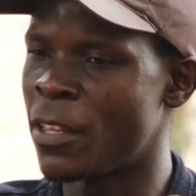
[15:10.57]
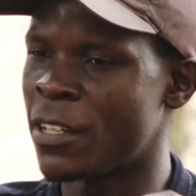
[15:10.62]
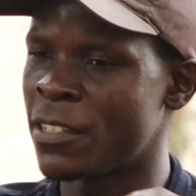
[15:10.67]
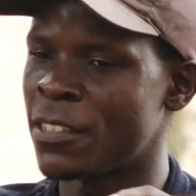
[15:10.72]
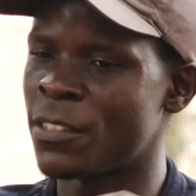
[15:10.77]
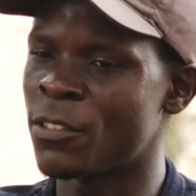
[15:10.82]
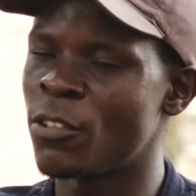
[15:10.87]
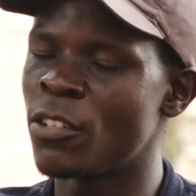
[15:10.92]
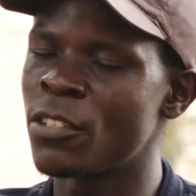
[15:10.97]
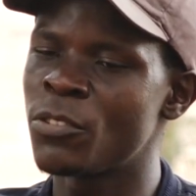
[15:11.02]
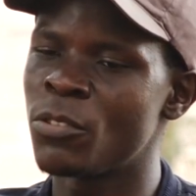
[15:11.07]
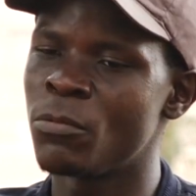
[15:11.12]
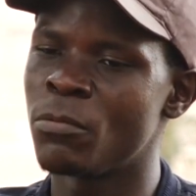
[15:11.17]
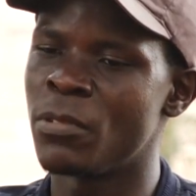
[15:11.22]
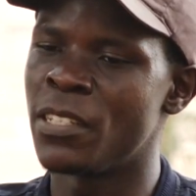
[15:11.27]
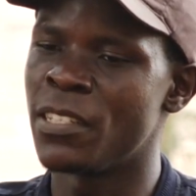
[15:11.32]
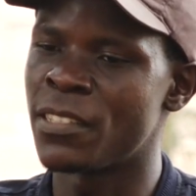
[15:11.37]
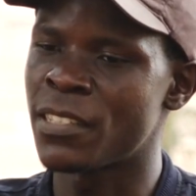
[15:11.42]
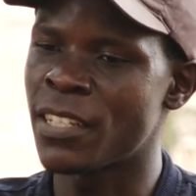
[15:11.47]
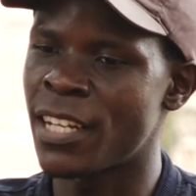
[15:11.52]
that is going to
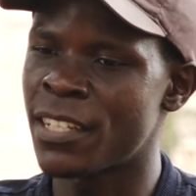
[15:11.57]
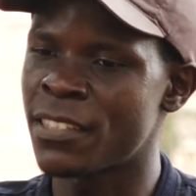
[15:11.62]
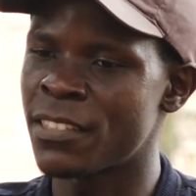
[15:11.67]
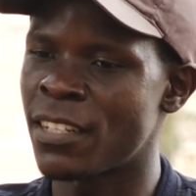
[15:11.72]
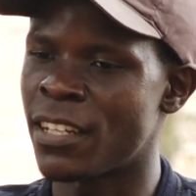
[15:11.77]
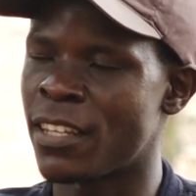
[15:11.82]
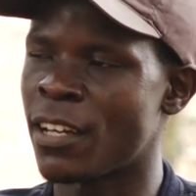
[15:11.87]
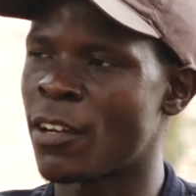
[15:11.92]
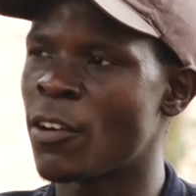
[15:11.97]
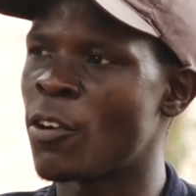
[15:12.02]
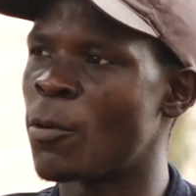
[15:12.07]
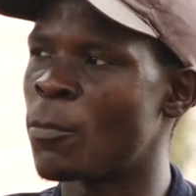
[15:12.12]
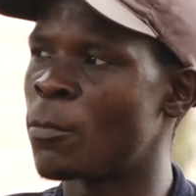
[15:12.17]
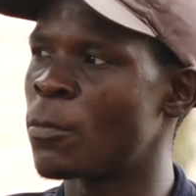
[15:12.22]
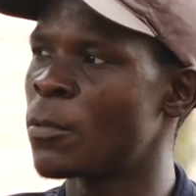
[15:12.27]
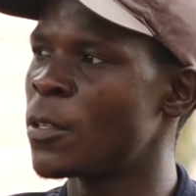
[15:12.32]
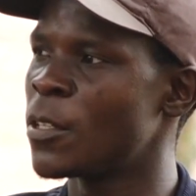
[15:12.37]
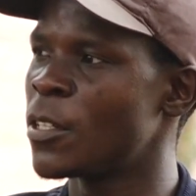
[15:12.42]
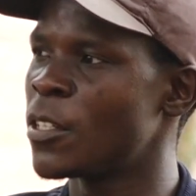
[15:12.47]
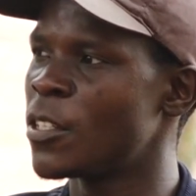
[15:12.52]
be discussed at the COP,
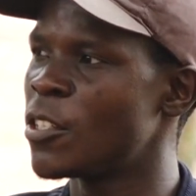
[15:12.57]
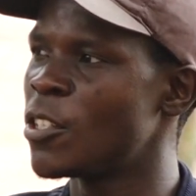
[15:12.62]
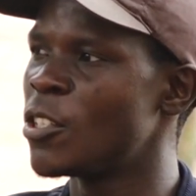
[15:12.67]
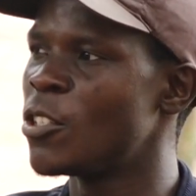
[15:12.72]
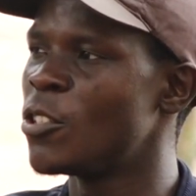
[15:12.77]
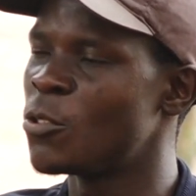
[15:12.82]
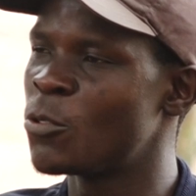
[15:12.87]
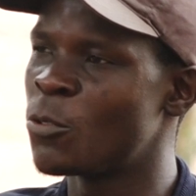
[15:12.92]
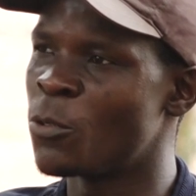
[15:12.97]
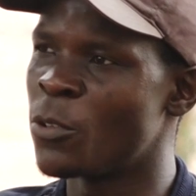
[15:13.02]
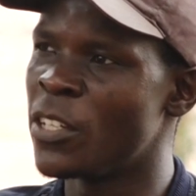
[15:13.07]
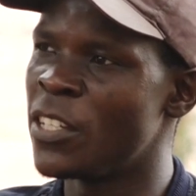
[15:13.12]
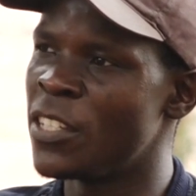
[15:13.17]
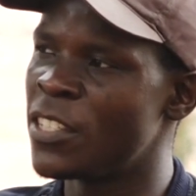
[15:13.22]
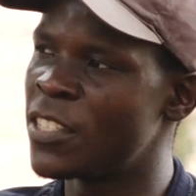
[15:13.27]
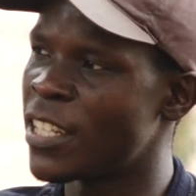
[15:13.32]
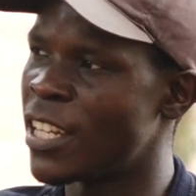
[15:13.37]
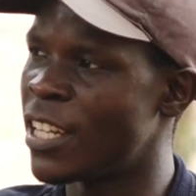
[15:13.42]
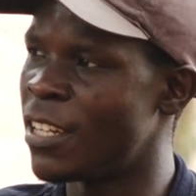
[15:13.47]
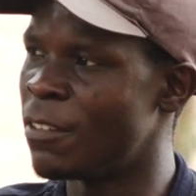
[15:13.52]
to
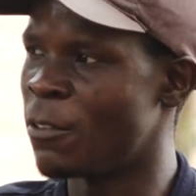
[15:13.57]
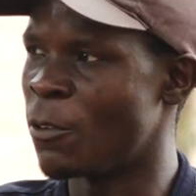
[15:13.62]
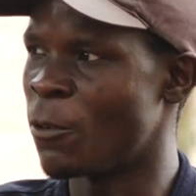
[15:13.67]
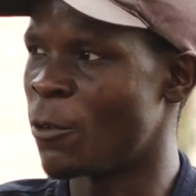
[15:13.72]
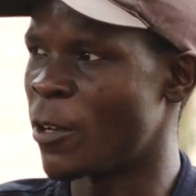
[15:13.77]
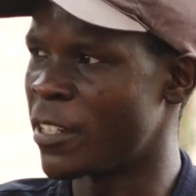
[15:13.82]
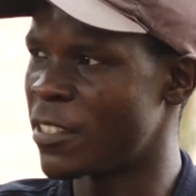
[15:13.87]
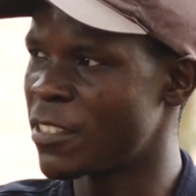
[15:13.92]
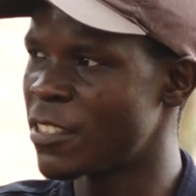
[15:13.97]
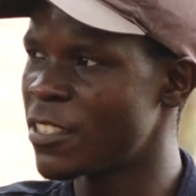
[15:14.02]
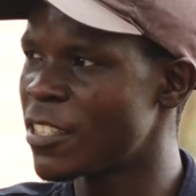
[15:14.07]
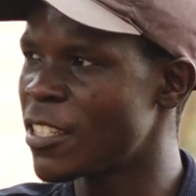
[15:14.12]
reach everyone.